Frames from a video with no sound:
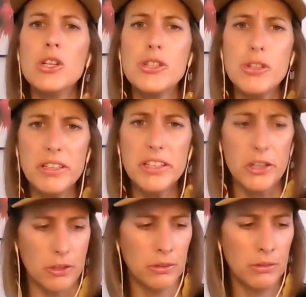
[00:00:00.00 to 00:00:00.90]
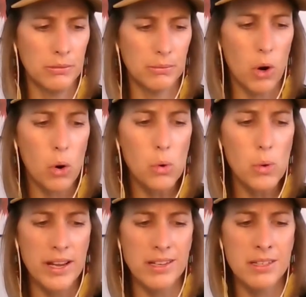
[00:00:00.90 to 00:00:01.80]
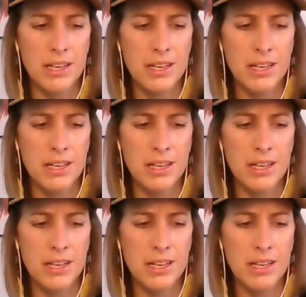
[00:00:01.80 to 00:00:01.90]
Do you always